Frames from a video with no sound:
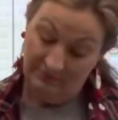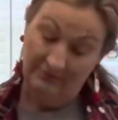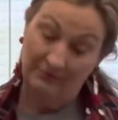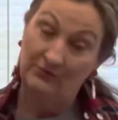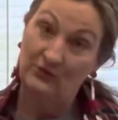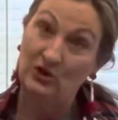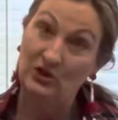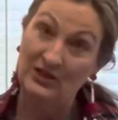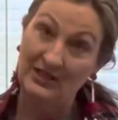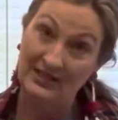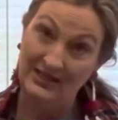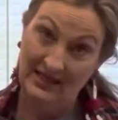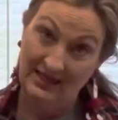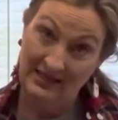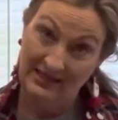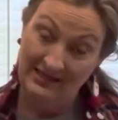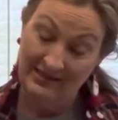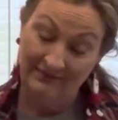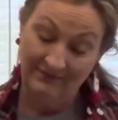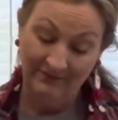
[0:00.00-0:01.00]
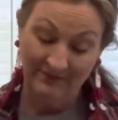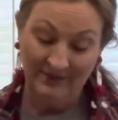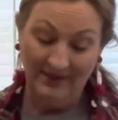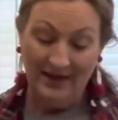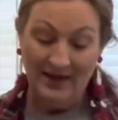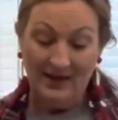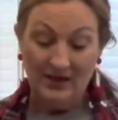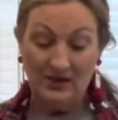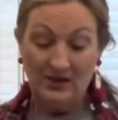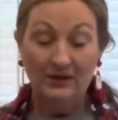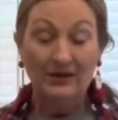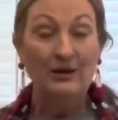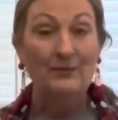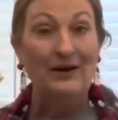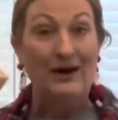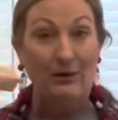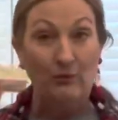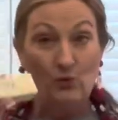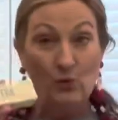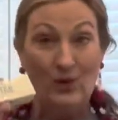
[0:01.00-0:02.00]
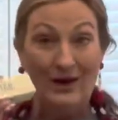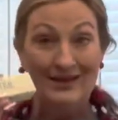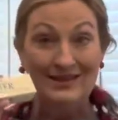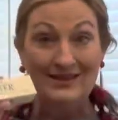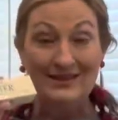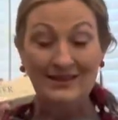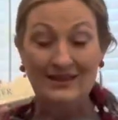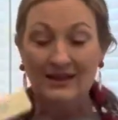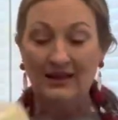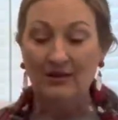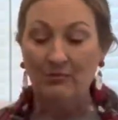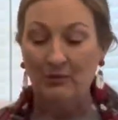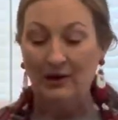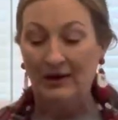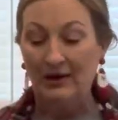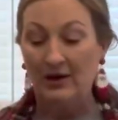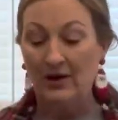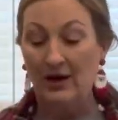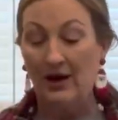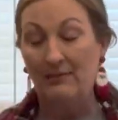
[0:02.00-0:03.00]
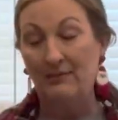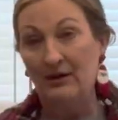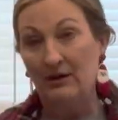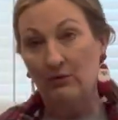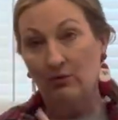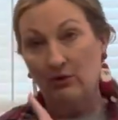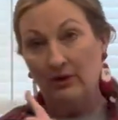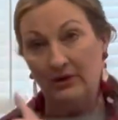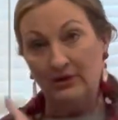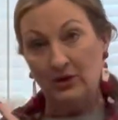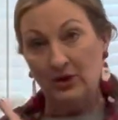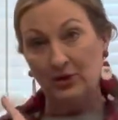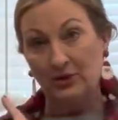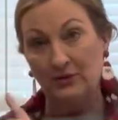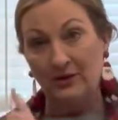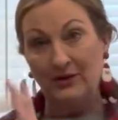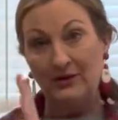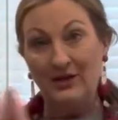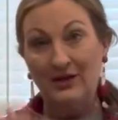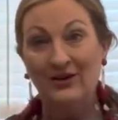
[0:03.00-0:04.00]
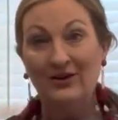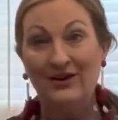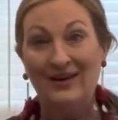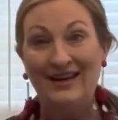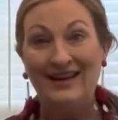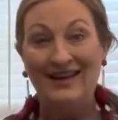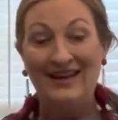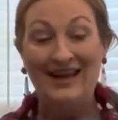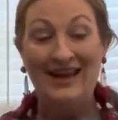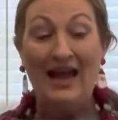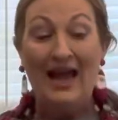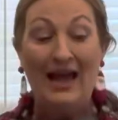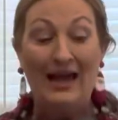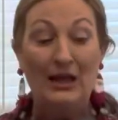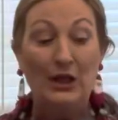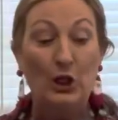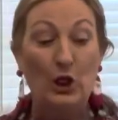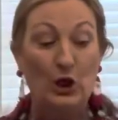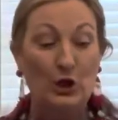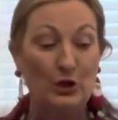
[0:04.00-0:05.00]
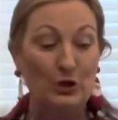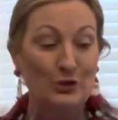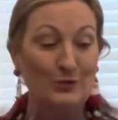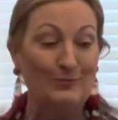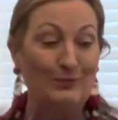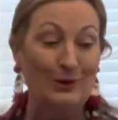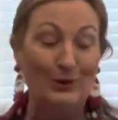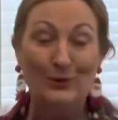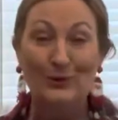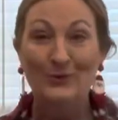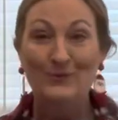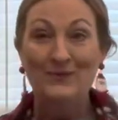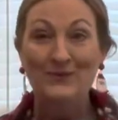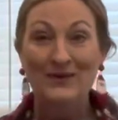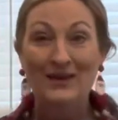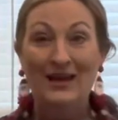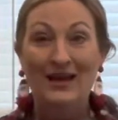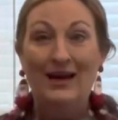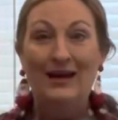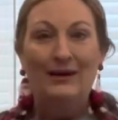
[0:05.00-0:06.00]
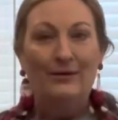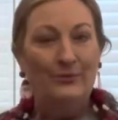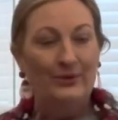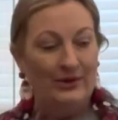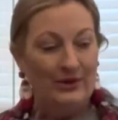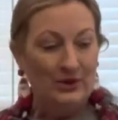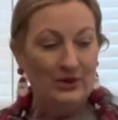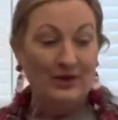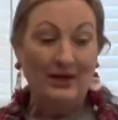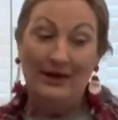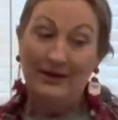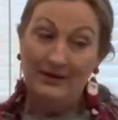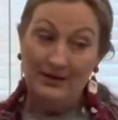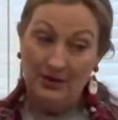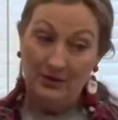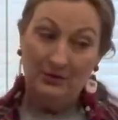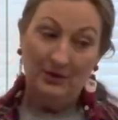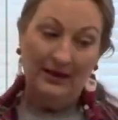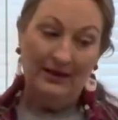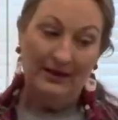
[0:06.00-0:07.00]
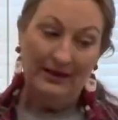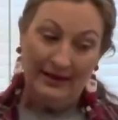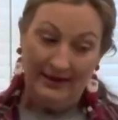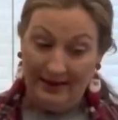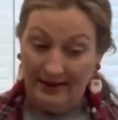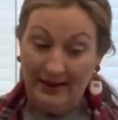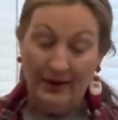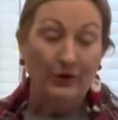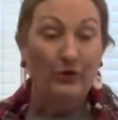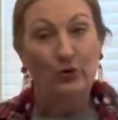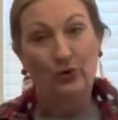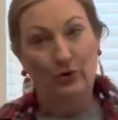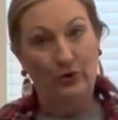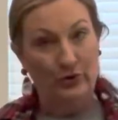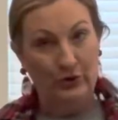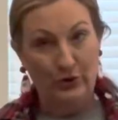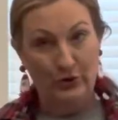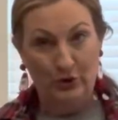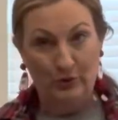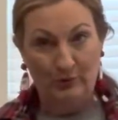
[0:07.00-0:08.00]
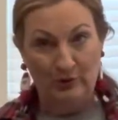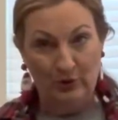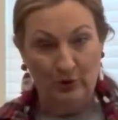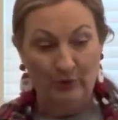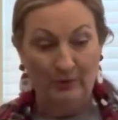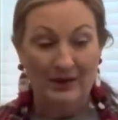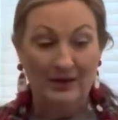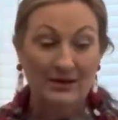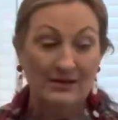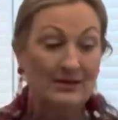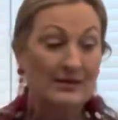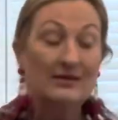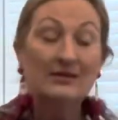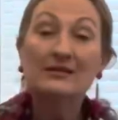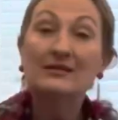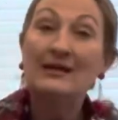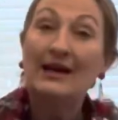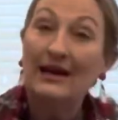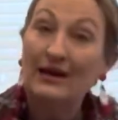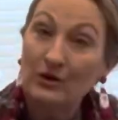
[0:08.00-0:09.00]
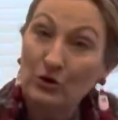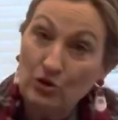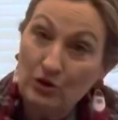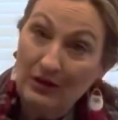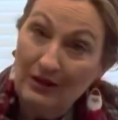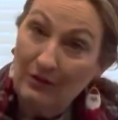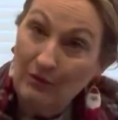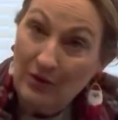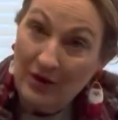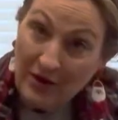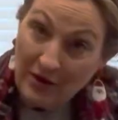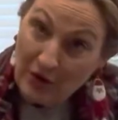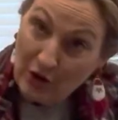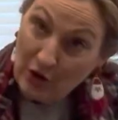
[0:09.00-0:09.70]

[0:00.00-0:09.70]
Just saying. So anyway, 1 stick of butter. I'm going to turn around here and get a large bowl. which I do need another large bowl because this is actually one of the